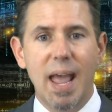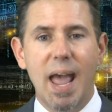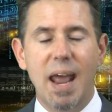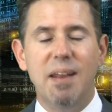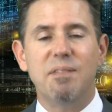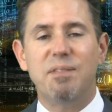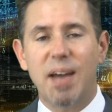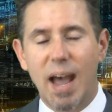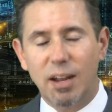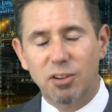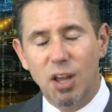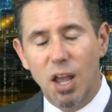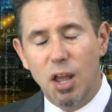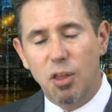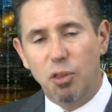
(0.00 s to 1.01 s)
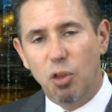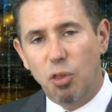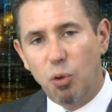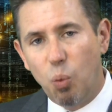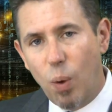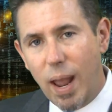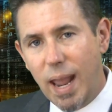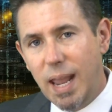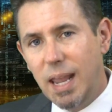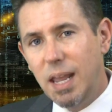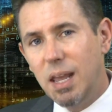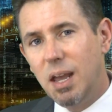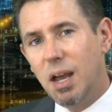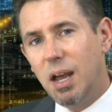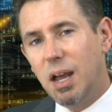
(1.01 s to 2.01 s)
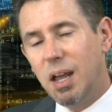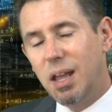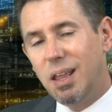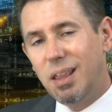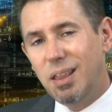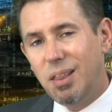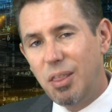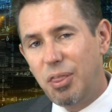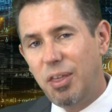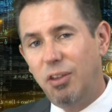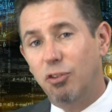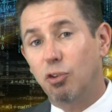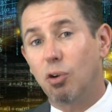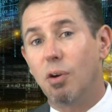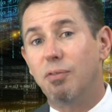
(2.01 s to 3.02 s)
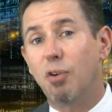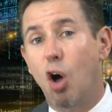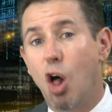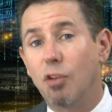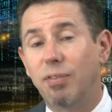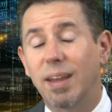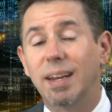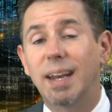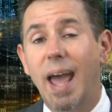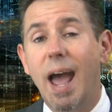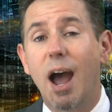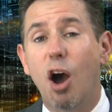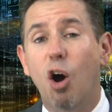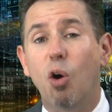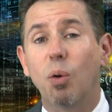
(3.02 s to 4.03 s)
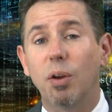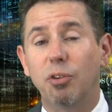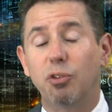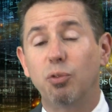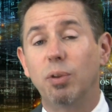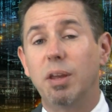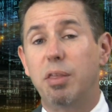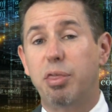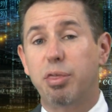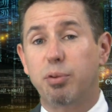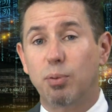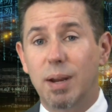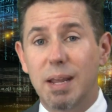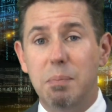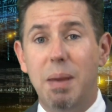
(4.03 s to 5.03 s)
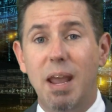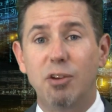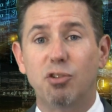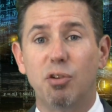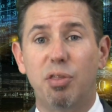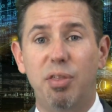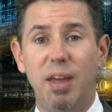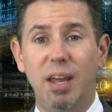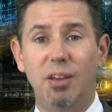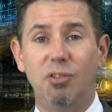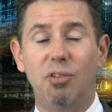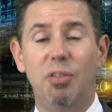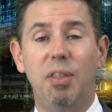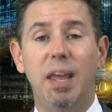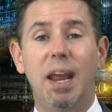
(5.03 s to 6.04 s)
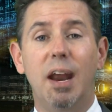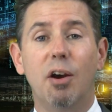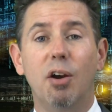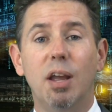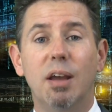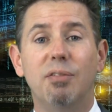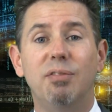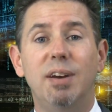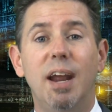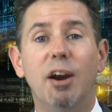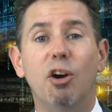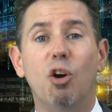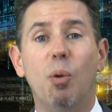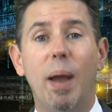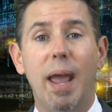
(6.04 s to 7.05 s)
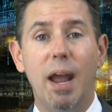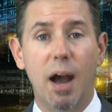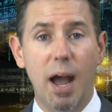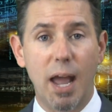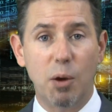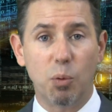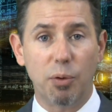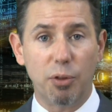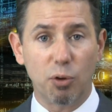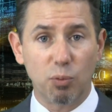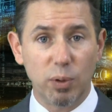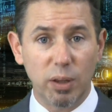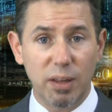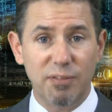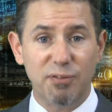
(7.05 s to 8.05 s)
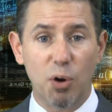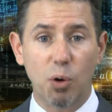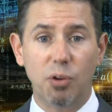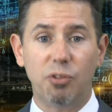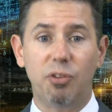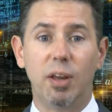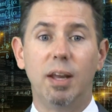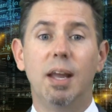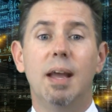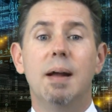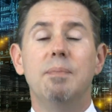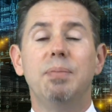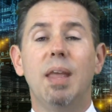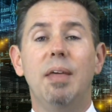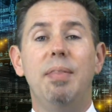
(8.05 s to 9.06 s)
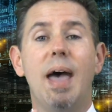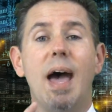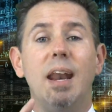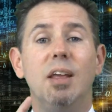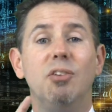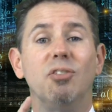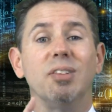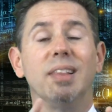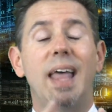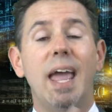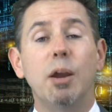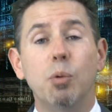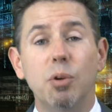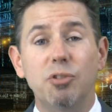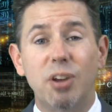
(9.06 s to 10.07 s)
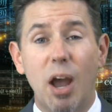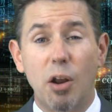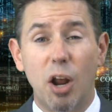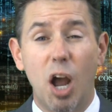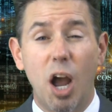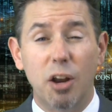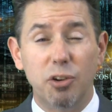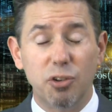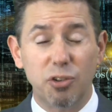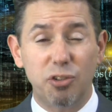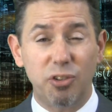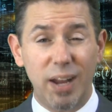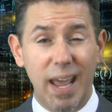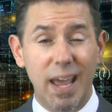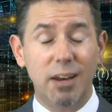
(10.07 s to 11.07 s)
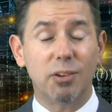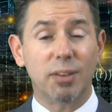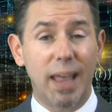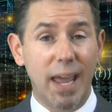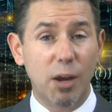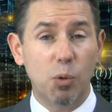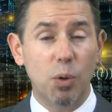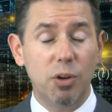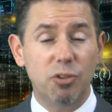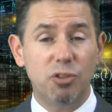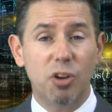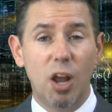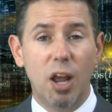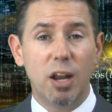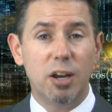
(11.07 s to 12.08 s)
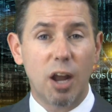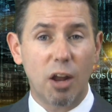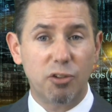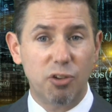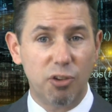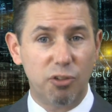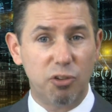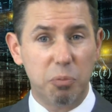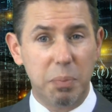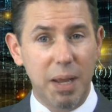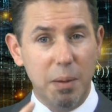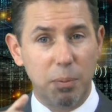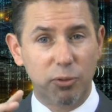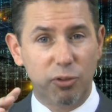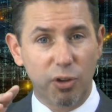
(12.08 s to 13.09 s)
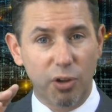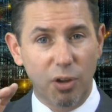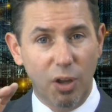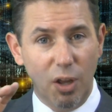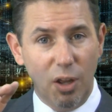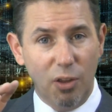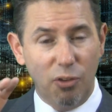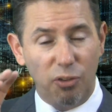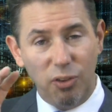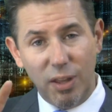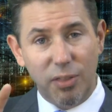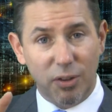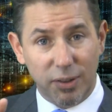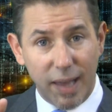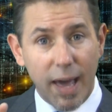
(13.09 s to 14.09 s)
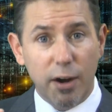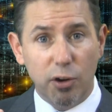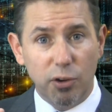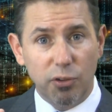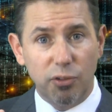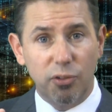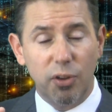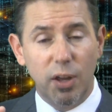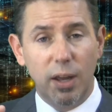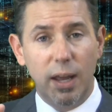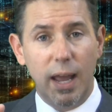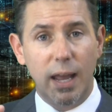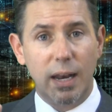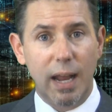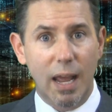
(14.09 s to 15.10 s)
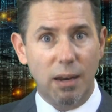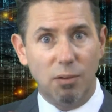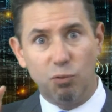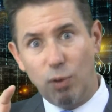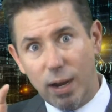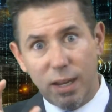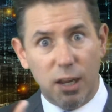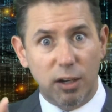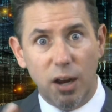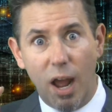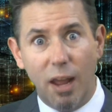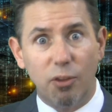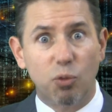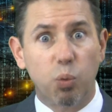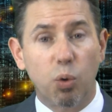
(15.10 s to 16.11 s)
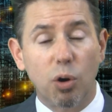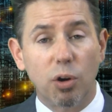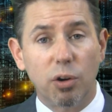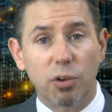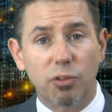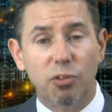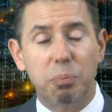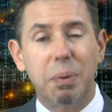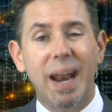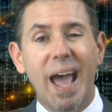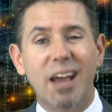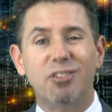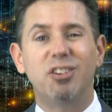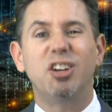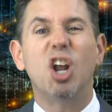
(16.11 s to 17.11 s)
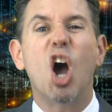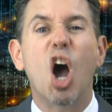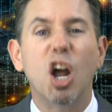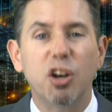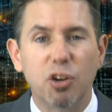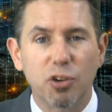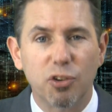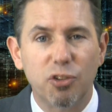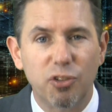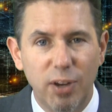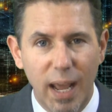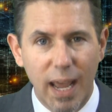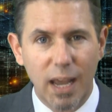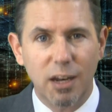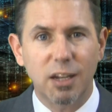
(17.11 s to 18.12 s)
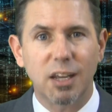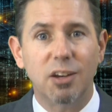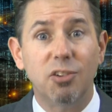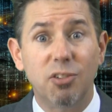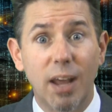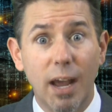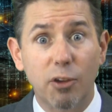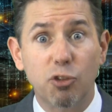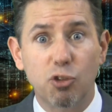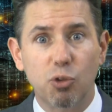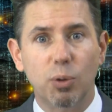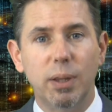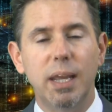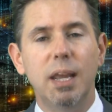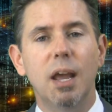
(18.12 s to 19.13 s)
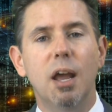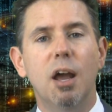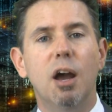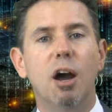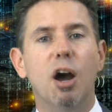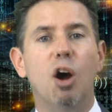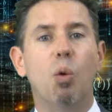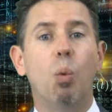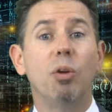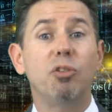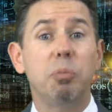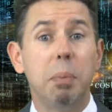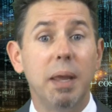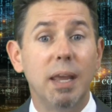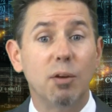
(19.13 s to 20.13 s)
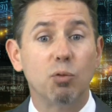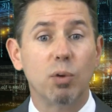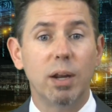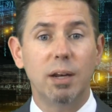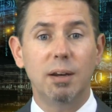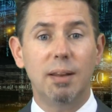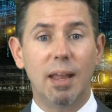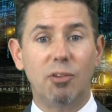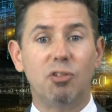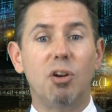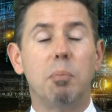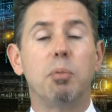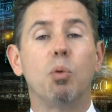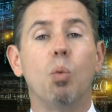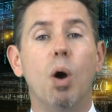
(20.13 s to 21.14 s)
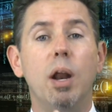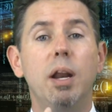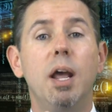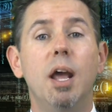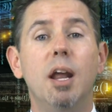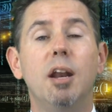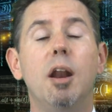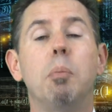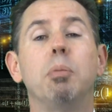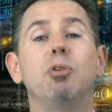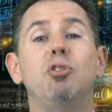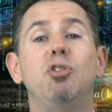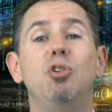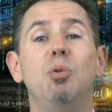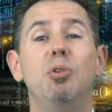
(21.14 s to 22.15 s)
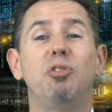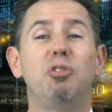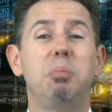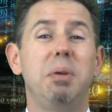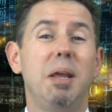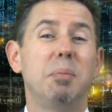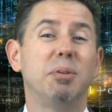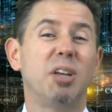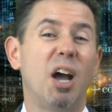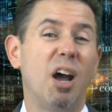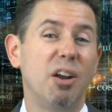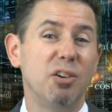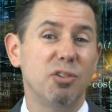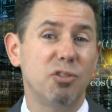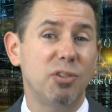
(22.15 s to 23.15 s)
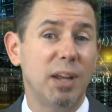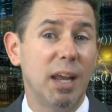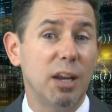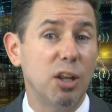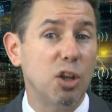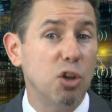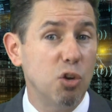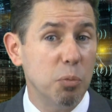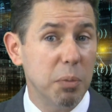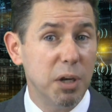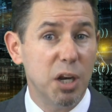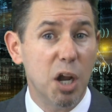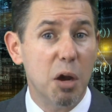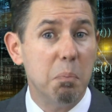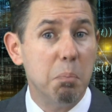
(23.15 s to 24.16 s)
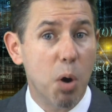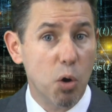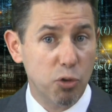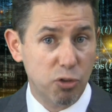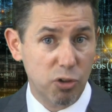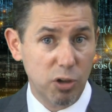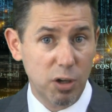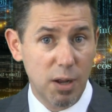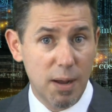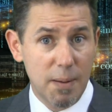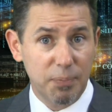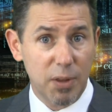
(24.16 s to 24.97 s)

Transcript: And in fact, the, the way uh, things are evolving now is really three major things in the area of narrow AI where they're really focusing, and that is language, how to understand language, not just to be able to see the letters, and, and recognize words, but actually to understand contextually uh, what's being written. That's number one. Number two is to be able to understand human emotion.